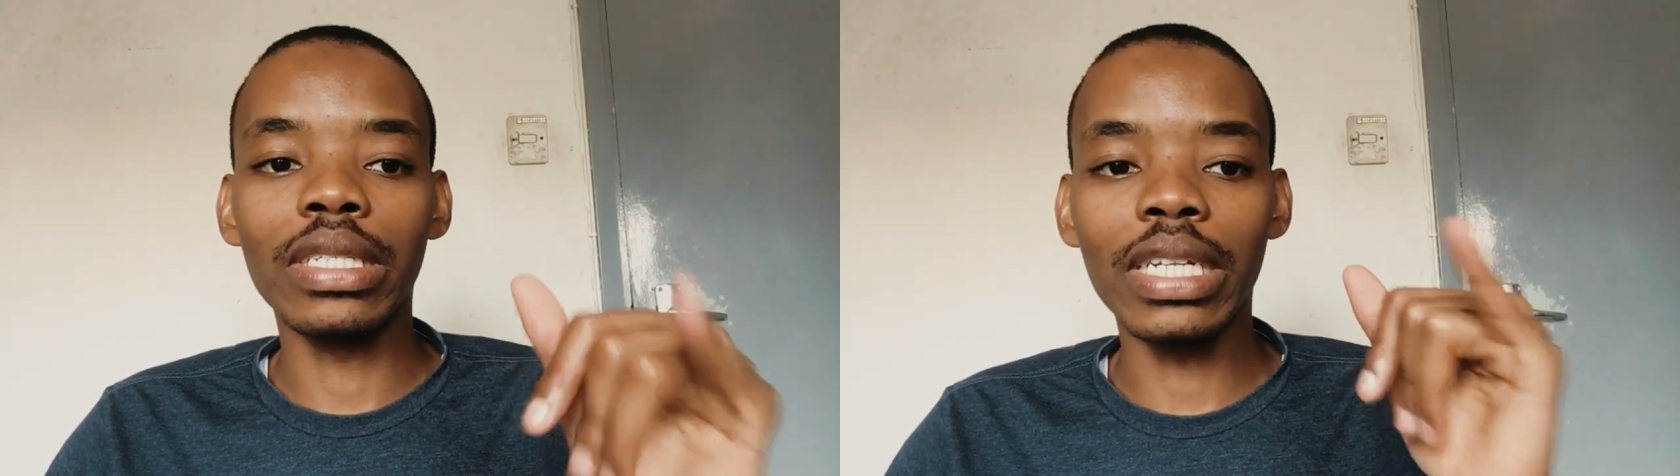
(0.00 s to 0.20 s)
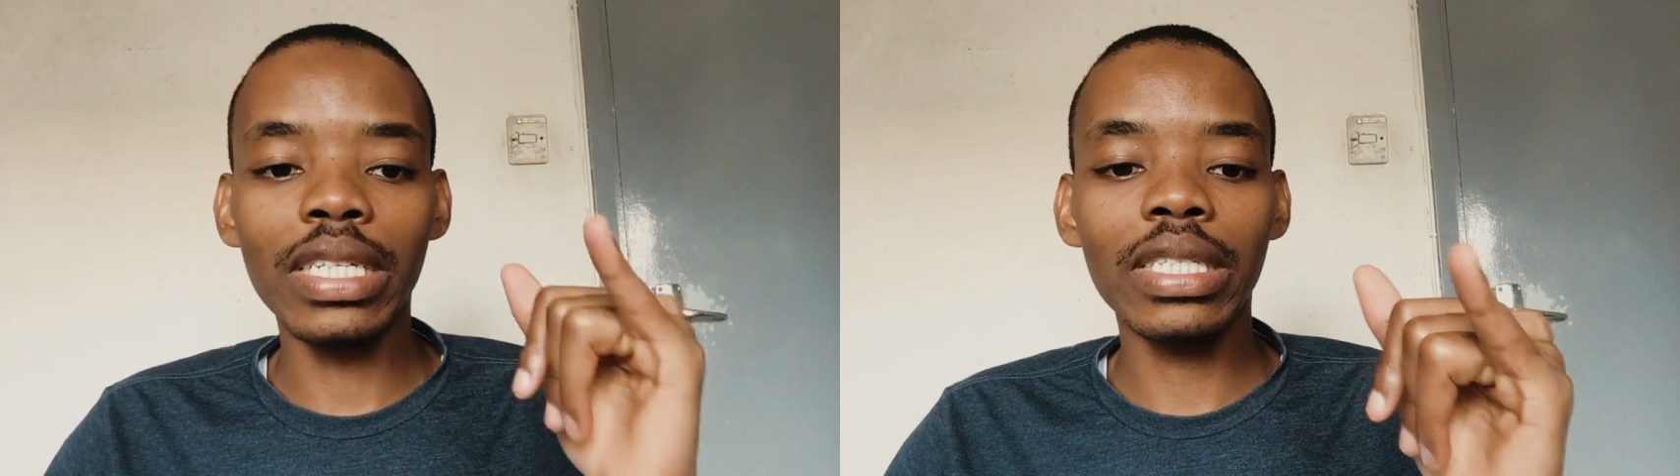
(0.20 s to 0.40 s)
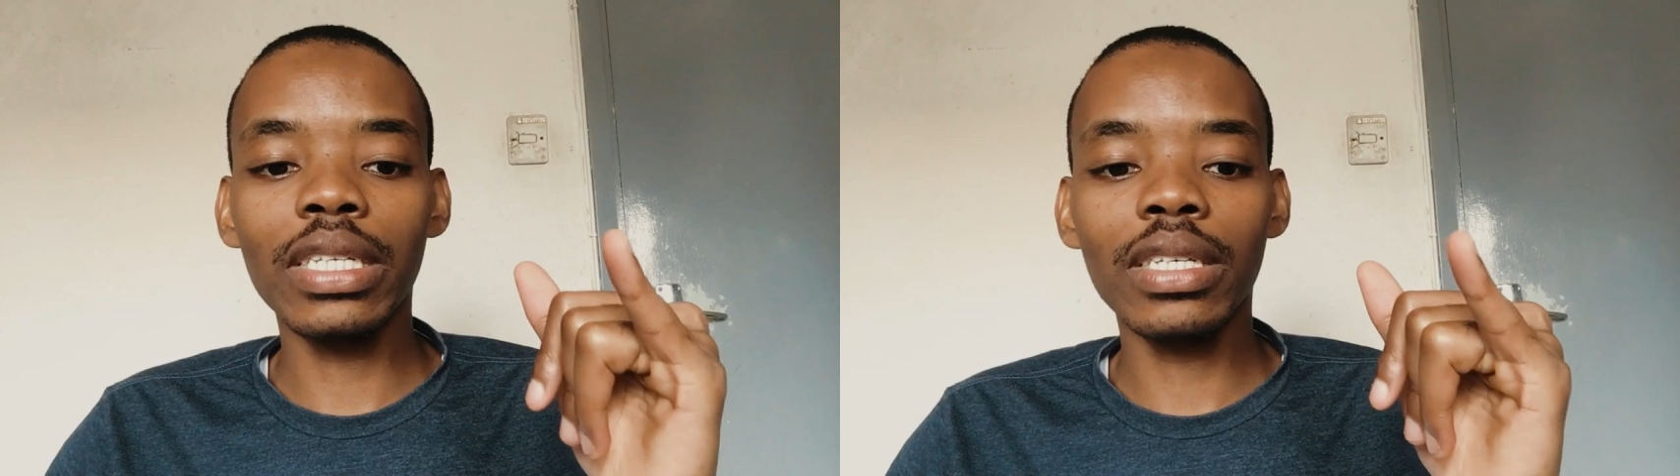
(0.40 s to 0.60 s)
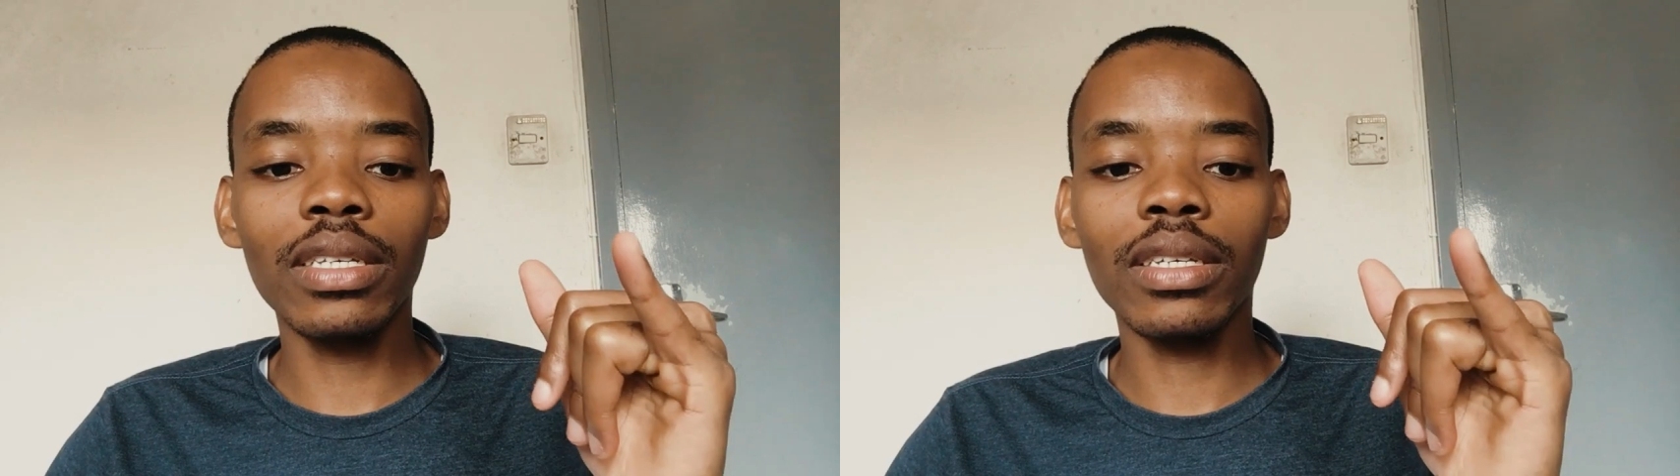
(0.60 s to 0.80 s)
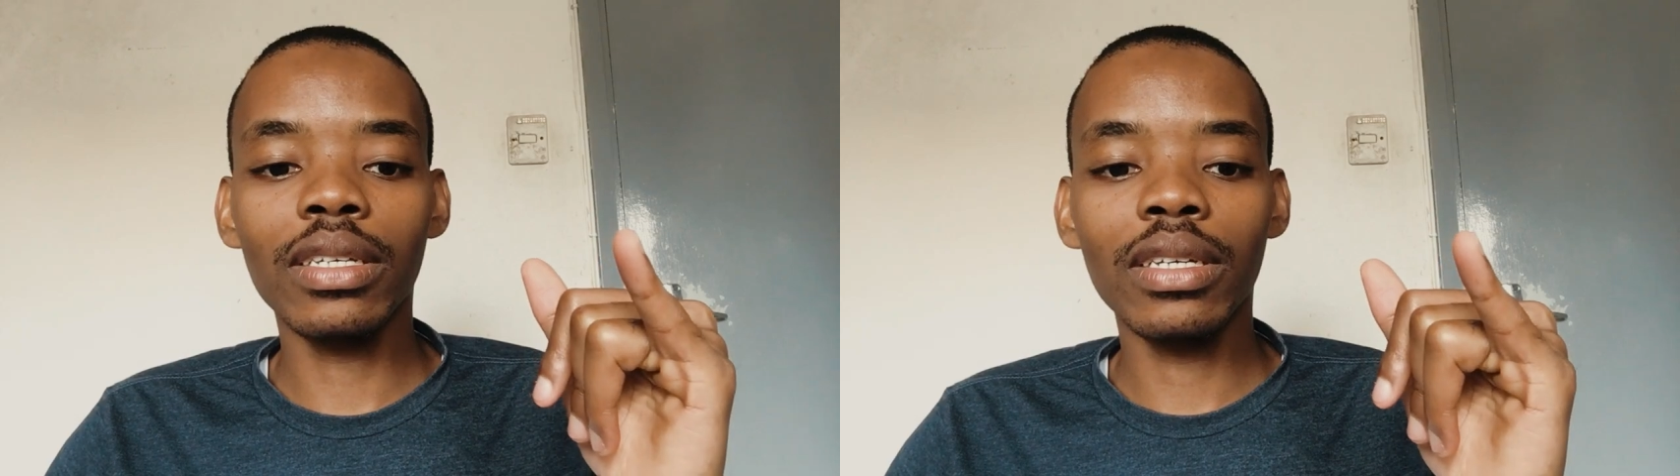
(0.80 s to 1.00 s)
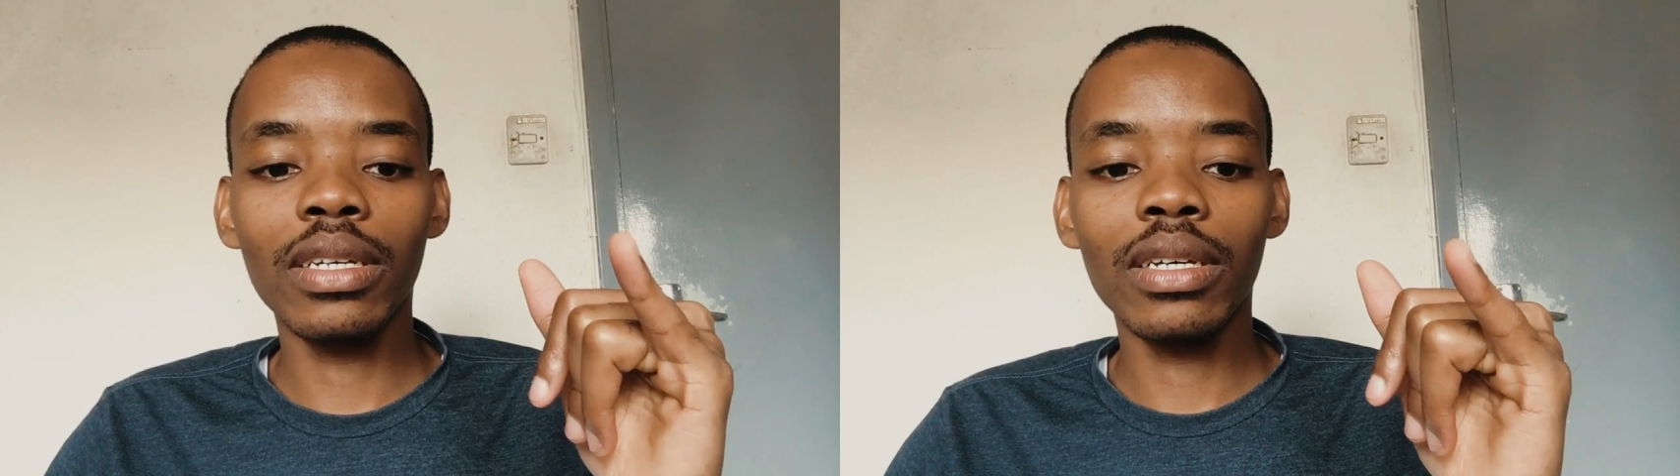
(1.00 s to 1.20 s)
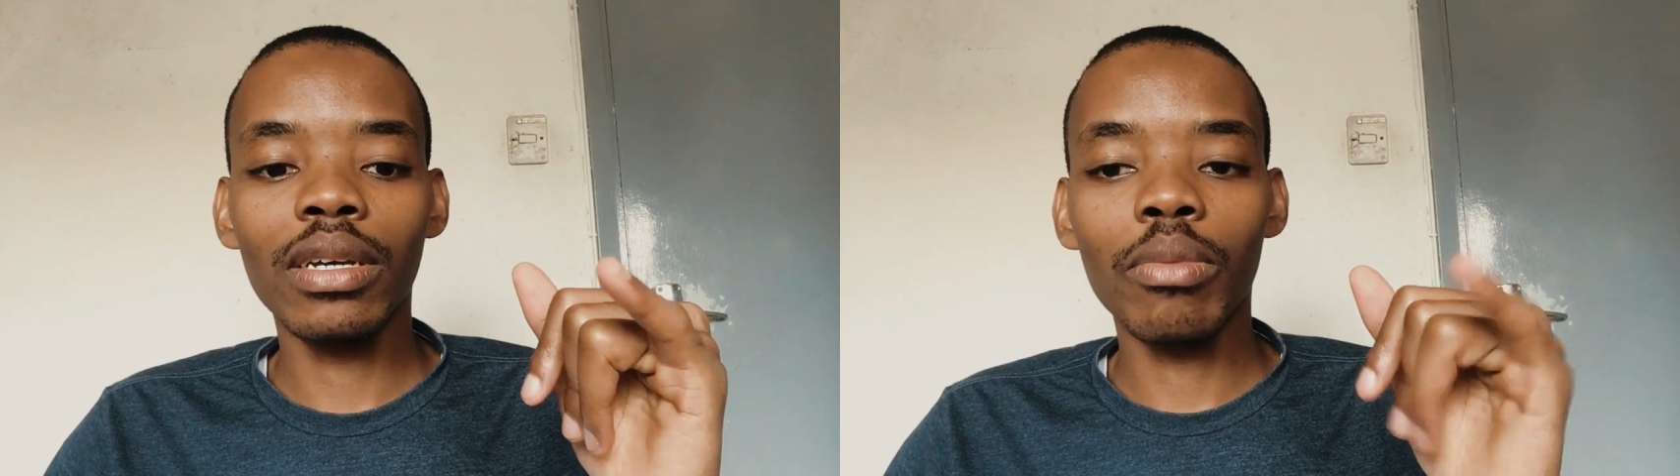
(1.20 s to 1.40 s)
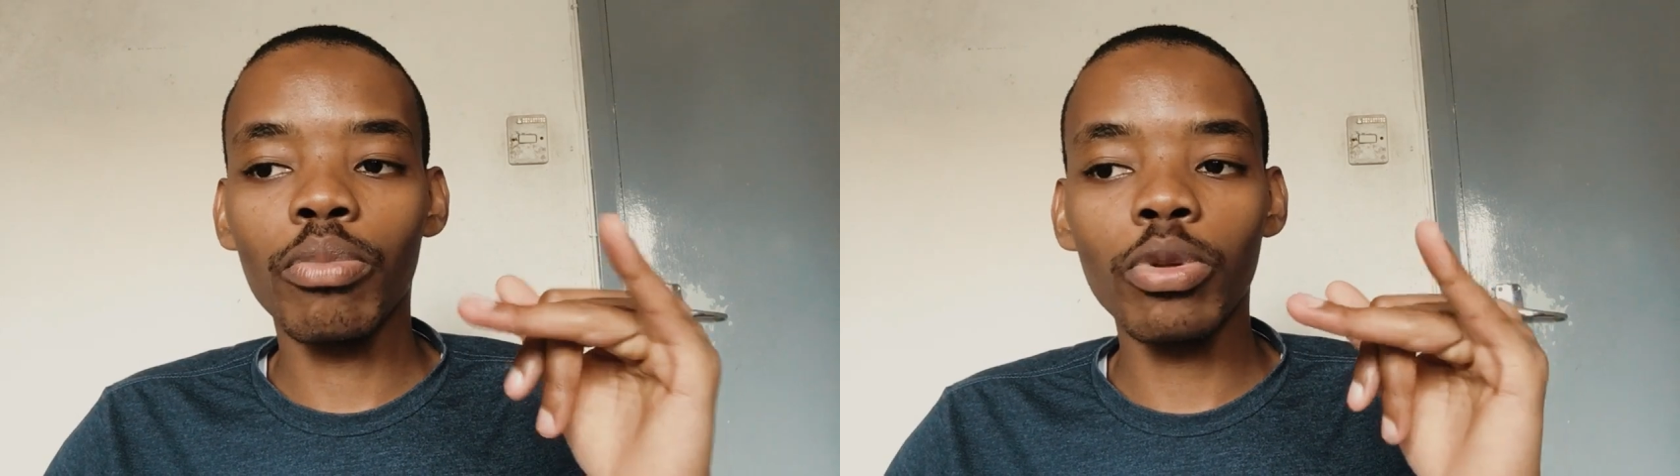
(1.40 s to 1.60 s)
drink tea,
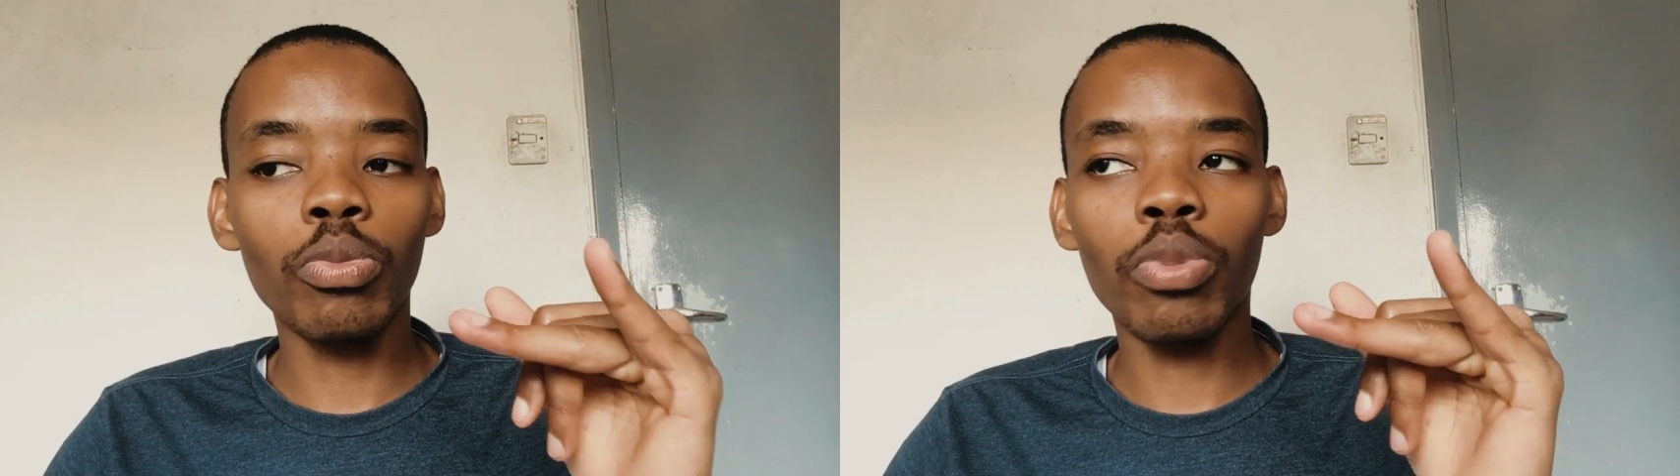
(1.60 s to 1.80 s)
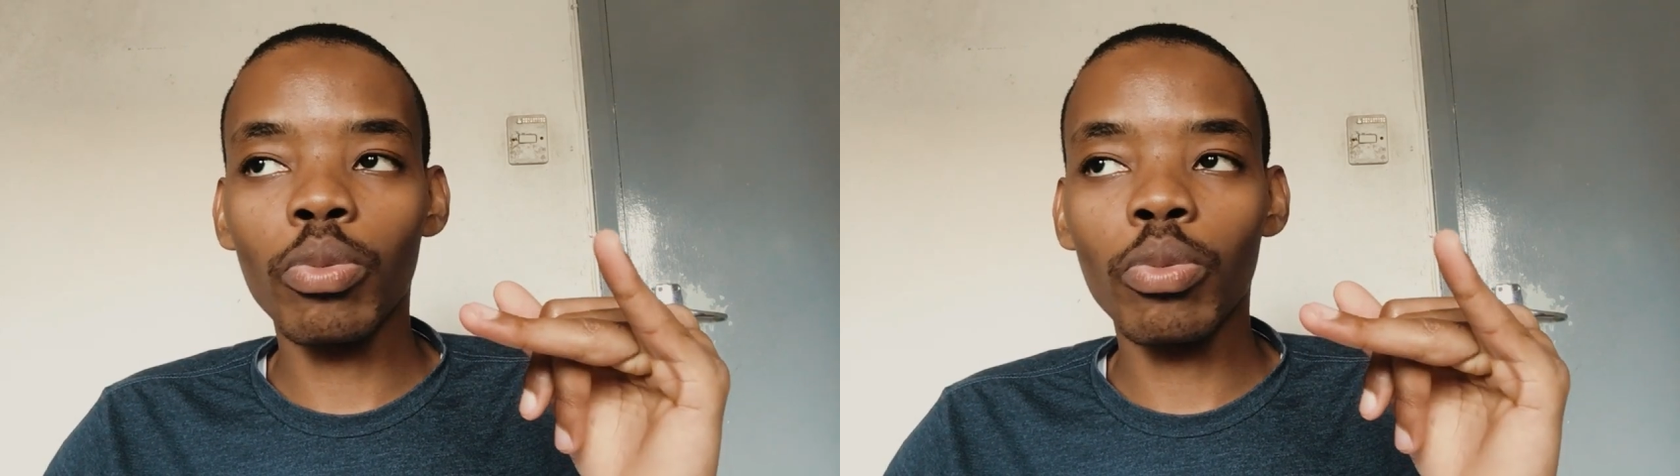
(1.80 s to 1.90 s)
put,